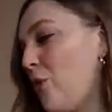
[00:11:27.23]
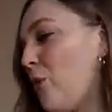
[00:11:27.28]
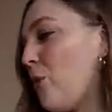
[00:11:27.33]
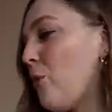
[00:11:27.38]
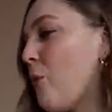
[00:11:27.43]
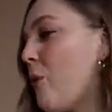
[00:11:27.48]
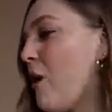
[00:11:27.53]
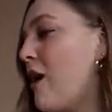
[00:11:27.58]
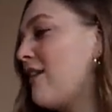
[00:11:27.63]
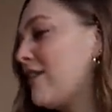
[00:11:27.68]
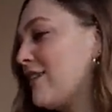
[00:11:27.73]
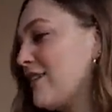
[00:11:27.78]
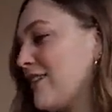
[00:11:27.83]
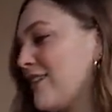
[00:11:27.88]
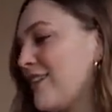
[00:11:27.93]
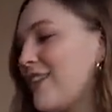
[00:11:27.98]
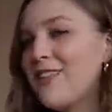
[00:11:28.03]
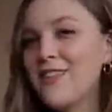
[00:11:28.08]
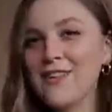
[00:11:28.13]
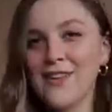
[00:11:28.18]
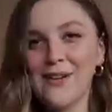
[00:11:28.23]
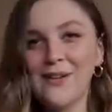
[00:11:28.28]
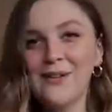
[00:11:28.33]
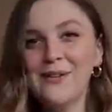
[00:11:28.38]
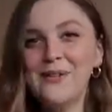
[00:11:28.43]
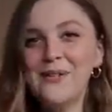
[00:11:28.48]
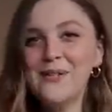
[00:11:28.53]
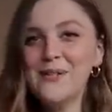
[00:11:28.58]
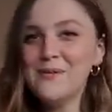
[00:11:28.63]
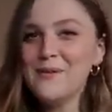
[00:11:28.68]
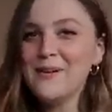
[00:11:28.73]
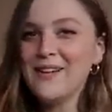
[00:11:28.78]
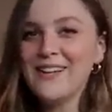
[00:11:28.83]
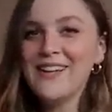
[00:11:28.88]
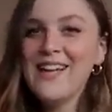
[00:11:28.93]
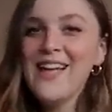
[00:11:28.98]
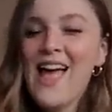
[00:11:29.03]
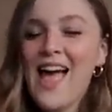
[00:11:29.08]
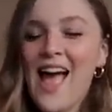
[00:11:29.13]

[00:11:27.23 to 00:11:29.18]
the one, the ultimate.